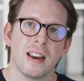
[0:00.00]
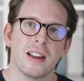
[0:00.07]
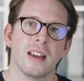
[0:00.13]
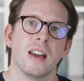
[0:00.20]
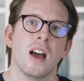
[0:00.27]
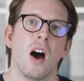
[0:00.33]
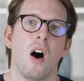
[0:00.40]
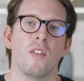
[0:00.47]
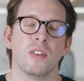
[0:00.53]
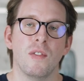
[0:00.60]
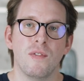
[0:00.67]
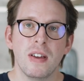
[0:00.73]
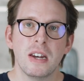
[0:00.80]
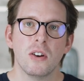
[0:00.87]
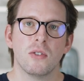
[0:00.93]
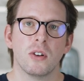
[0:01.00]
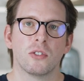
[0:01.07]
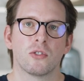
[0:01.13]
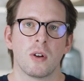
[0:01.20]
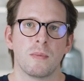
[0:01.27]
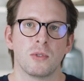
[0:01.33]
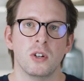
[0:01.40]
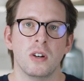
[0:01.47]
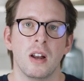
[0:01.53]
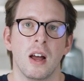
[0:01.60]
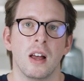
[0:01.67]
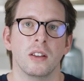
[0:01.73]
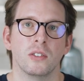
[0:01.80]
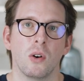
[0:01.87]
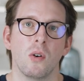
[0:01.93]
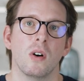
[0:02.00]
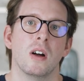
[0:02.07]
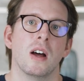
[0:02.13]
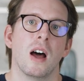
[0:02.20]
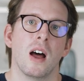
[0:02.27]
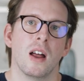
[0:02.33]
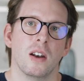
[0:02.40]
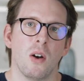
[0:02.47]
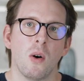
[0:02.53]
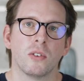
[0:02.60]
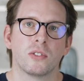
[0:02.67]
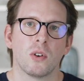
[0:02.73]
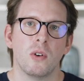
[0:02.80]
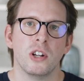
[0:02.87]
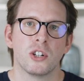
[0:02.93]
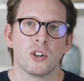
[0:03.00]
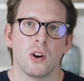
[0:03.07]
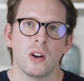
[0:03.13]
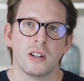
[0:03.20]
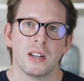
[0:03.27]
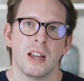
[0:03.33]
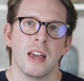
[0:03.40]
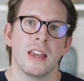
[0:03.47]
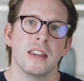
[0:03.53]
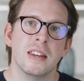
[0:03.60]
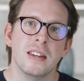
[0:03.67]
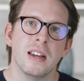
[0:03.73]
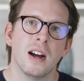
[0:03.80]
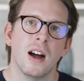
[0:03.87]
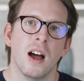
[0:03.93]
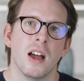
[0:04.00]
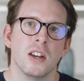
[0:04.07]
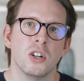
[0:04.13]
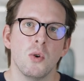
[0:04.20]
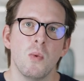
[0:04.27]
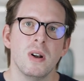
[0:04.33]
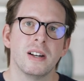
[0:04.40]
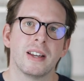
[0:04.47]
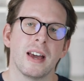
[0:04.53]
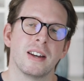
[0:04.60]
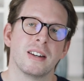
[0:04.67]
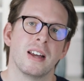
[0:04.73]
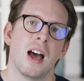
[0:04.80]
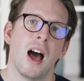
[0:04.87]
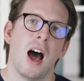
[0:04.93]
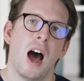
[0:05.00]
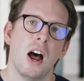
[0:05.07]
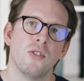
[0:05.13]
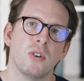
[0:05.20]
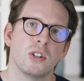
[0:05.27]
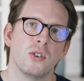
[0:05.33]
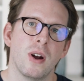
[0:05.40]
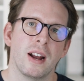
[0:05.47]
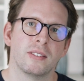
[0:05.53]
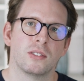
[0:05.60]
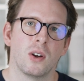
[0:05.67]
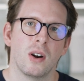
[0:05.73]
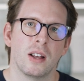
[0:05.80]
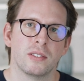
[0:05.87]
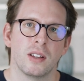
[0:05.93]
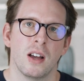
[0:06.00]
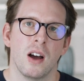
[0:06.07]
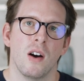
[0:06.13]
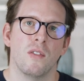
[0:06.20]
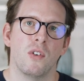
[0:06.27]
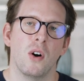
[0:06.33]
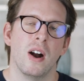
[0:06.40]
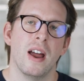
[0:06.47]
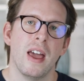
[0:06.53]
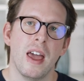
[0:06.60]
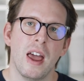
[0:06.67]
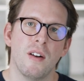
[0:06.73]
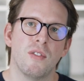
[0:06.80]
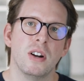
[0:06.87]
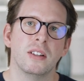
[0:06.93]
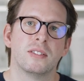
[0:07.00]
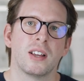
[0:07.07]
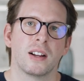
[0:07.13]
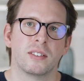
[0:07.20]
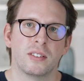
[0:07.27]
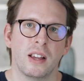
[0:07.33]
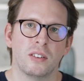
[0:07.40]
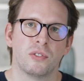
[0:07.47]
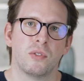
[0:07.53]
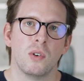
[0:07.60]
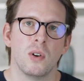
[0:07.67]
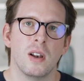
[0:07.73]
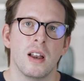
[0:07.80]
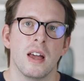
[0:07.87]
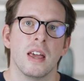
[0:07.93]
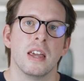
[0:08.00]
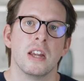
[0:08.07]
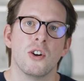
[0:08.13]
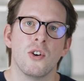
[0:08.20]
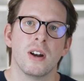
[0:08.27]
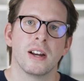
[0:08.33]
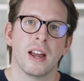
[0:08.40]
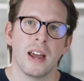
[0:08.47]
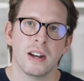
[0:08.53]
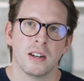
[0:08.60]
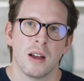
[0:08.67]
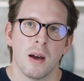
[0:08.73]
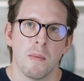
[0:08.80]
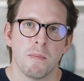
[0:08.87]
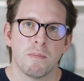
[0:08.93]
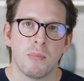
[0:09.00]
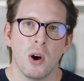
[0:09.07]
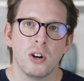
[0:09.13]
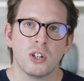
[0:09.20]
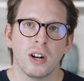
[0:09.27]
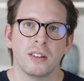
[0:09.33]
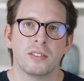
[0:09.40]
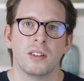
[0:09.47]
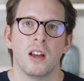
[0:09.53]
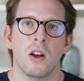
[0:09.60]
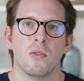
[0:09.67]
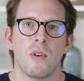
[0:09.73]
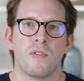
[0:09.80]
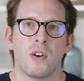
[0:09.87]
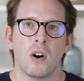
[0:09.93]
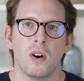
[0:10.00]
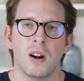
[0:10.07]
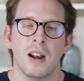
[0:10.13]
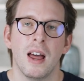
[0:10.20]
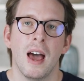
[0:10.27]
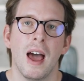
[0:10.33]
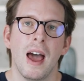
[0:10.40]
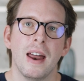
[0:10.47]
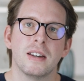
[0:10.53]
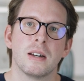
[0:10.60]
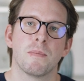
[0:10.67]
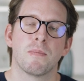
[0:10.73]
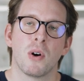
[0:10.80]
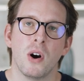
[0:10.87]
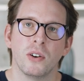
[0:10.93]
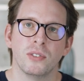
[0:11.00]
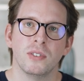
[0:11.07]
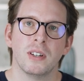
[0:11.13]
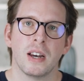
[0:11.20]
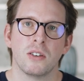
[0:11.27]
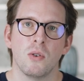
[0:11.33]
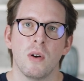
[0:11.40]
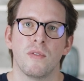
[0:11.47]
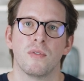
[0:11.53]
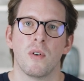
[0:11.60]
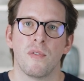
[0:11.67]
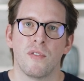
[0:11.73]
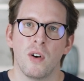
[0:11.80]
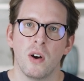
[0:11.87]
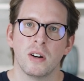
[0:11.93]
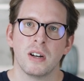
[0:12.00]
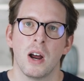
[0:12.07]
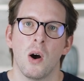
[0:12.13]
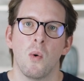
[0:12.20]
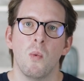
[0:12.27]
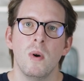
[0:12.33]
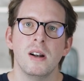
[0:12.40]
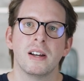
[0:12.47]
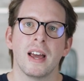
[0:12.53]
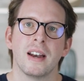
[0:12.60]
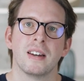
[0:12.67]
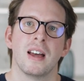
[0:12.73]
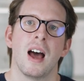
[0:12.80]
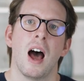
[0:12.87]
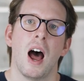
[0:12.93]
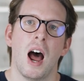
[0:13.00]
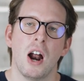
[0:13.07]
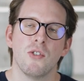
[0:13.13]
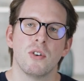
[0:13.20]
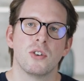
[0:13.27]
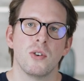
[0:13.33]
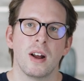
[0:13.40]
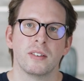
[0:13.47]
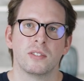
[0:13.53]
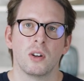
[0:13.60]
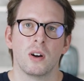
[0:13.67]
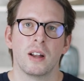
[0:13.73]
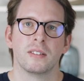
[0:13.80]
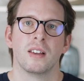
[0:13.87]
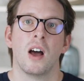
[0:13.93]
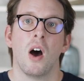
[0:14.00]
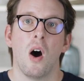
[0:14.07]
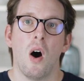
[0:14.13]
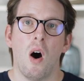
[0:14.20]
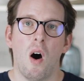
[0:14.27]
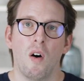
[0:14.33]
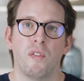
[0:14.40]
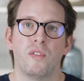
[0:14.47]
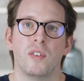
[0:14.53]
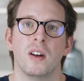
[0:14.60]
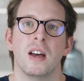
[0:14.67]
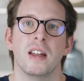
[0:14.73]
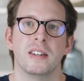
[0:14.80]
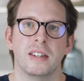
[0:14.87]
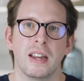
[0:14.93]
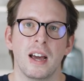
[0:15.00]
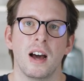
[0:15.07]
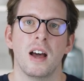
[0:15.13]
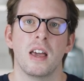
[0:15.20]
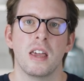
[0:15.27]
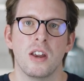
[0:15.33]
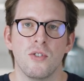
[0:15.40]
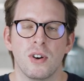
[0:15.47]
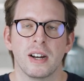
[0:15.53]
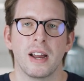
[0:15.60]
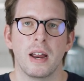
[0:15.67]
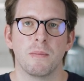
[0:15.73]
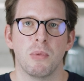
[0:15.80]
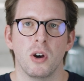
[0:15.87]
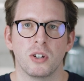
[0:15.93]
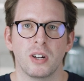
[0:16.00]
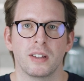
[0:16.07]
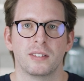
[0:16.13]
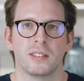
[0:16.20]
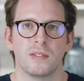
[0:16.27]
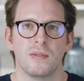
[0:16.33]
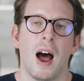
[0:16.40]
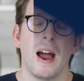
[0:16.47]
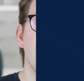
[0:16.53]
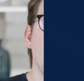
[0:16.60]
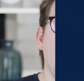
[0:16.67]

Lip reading: link of the video description. So long story short, here you will get $100 for every successful hearing aid purchase referral, and the person that you have referred will get $100 off their hearing aid purchase. I